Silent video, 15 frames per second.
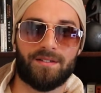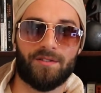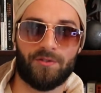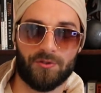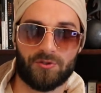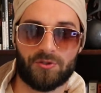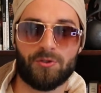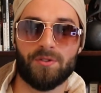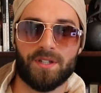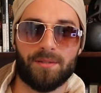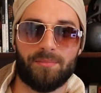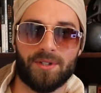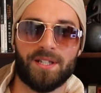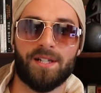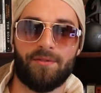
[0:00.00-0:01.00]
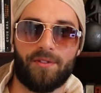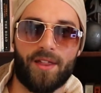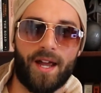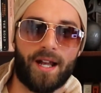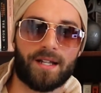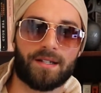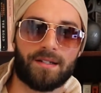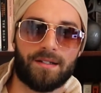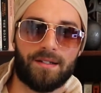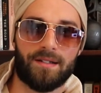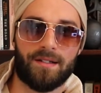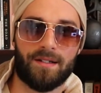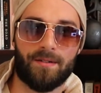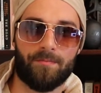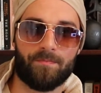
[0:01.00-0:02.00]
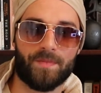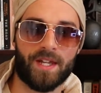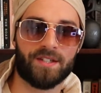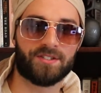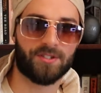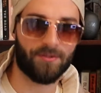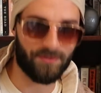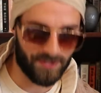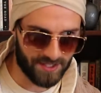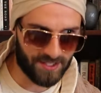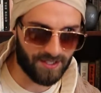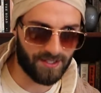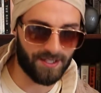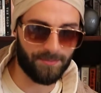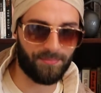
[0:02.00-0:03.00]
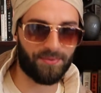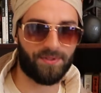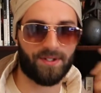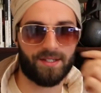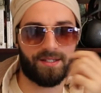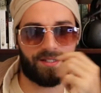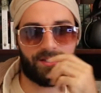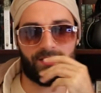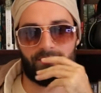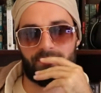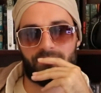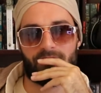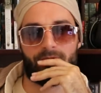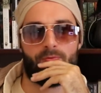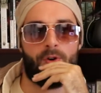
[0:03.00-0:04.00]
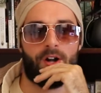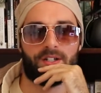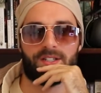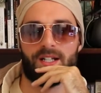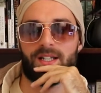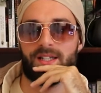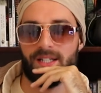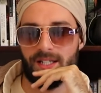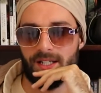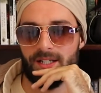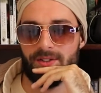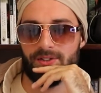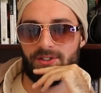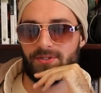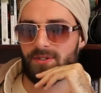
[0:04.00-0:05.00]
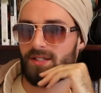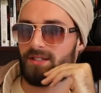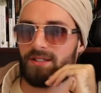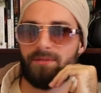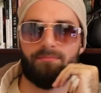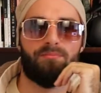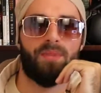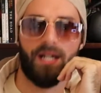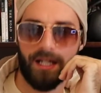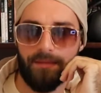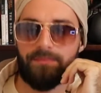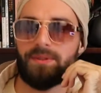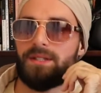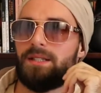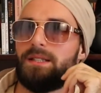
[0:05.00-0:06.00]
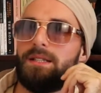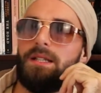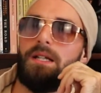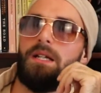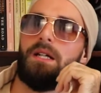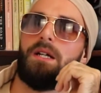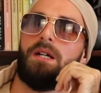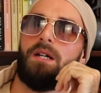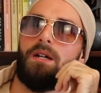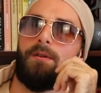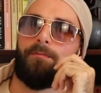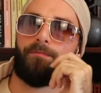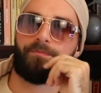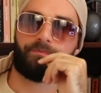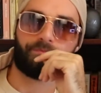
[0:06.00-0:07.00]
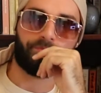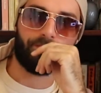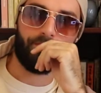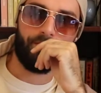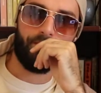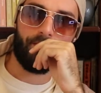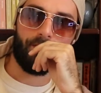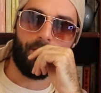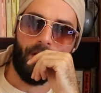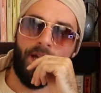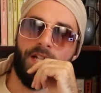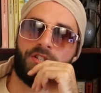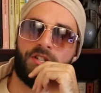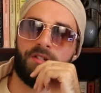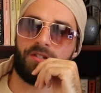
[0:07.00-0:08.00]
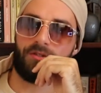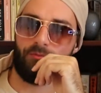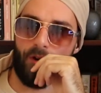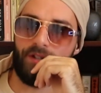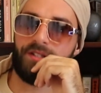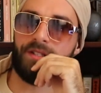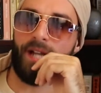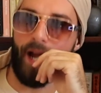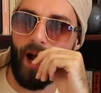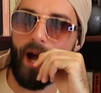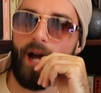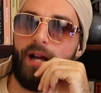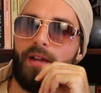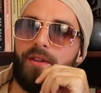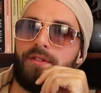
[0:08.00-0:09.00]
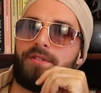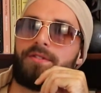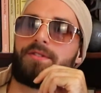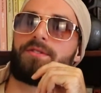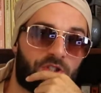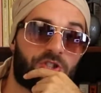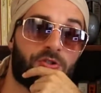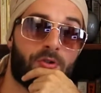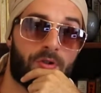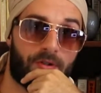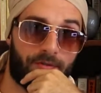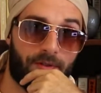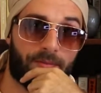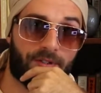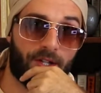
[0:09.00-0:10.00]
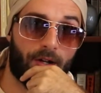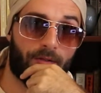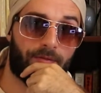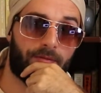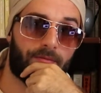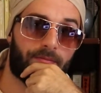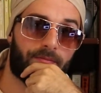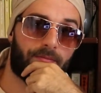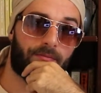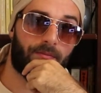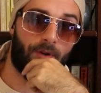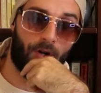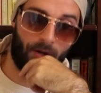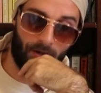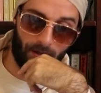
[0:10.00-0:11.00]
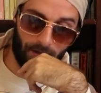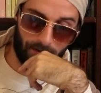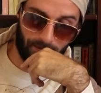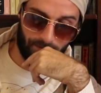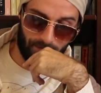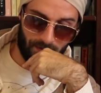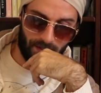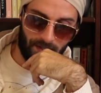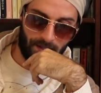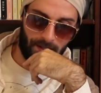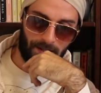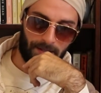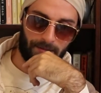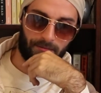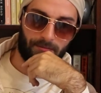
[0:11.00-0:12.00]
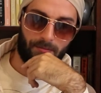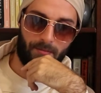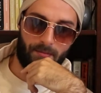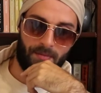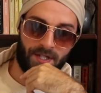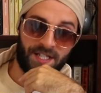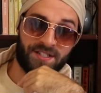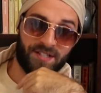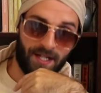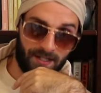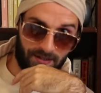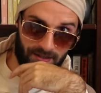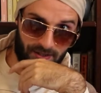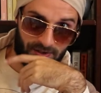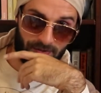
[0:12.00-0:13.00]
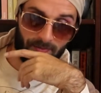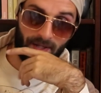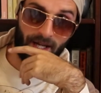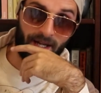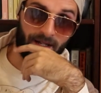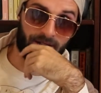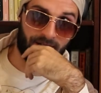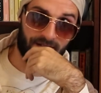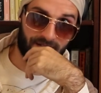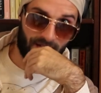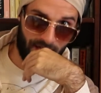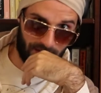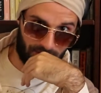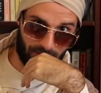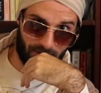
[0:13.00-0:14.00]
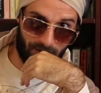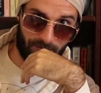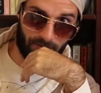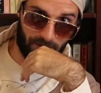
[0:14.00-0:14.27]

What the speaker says: If you truly believed that. And so this clip that we just watched, I think it illustrates that maybe Hitchens wasn't as sure of himself on his atheism and his hatred of